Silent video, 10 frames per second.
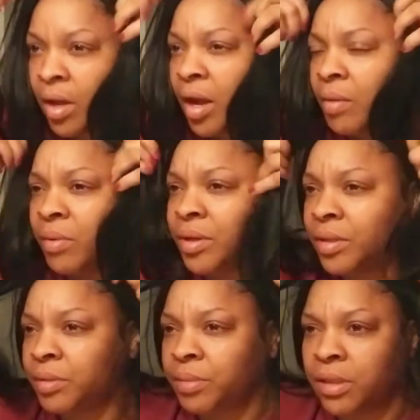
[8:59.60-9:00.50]
I want
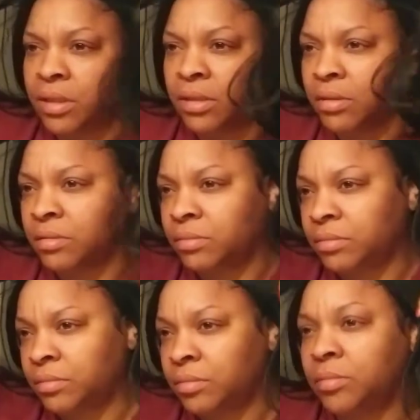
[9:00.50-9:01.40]
it to be
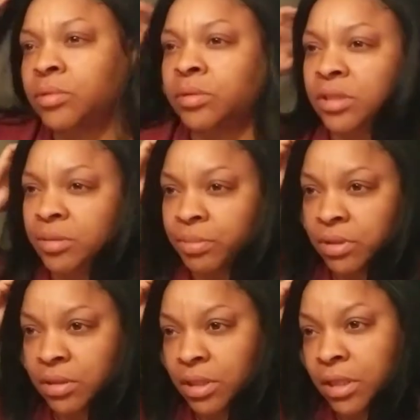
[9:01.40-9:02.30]
deeper
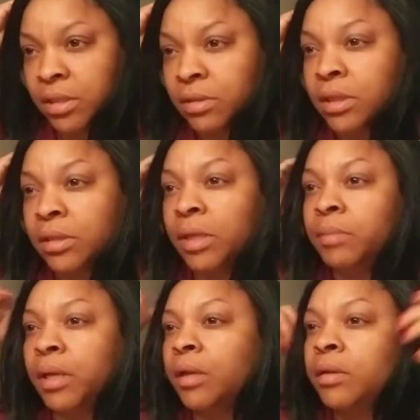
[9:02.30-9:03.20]
than that. I'll take that
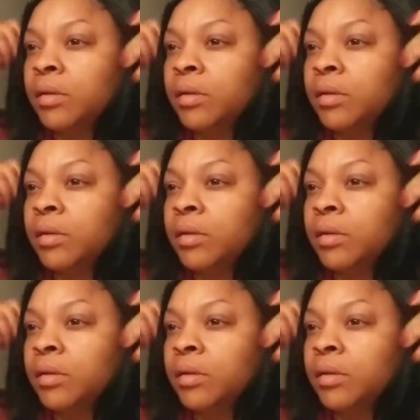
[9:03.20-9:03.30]
back.